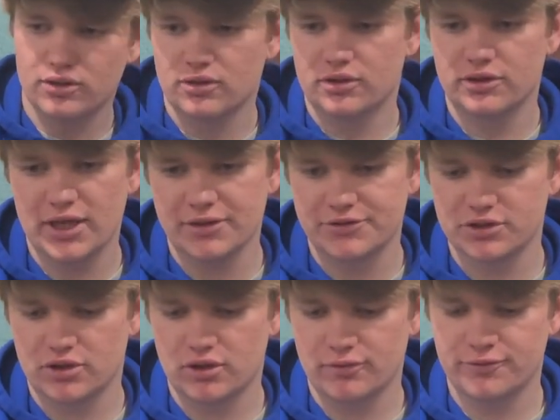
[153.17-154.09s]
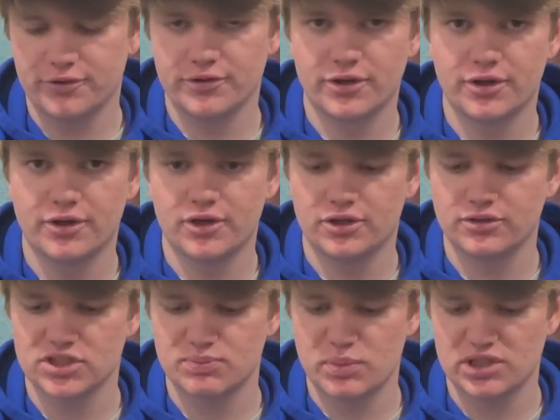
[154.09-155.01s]
And that's all for the
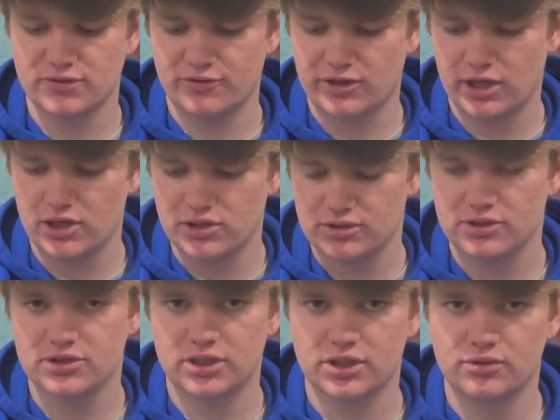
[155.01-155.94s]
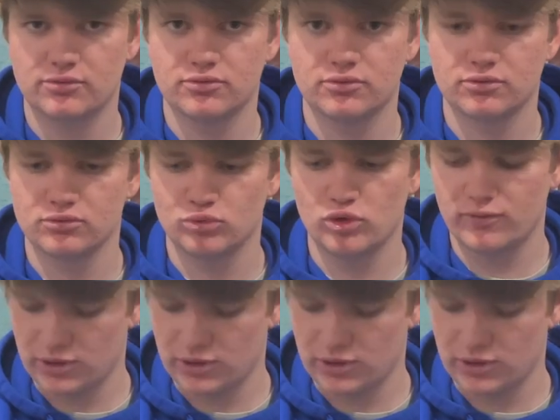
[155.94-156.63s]
specifications, and we'll move